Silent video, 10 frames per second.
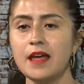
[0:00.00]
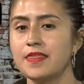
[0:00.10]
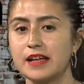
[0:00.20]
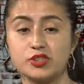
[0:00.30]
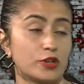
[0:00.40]

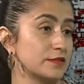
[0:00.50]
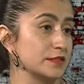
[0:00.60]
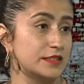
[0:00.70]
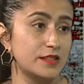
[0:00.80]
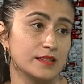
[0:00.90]
that
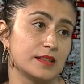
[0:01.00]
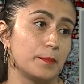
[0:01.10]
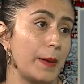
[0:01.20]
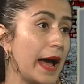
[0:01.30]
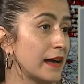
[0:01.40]
certainly doesn't
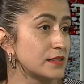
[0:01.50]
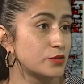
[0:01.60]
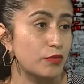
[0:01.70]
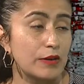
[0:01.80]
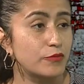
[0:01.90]

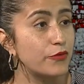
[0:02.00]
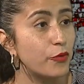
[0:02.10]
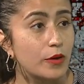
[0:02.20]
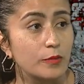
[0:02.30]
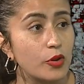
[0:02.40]
pass rent
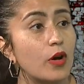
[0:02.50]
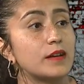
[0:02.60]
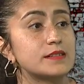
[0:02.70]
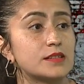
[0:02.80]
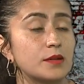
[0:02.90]
reform
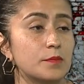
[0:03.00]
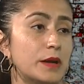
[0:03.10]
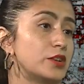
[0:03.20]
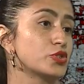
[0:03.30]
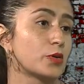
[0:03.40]
laws to
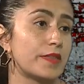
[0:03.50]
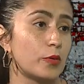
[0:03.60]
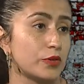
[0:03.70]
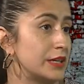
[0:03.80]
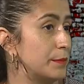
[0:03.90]
make sure
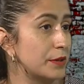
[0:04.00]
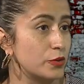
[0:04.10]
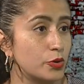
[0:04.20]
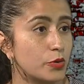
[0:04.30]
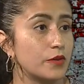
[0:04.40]
that we're keeping
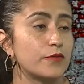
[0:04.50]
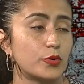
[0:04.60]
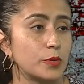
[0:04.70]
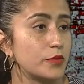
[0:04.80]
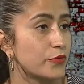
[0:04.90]
New York
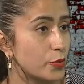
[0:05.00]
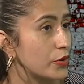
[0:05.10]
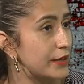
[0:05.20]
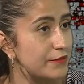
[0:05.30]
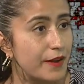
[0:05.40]
affordable for
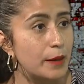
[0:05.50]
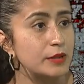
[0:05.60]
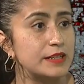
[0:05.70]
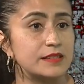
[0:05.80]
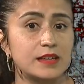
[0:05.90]
working
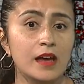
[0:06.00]
families.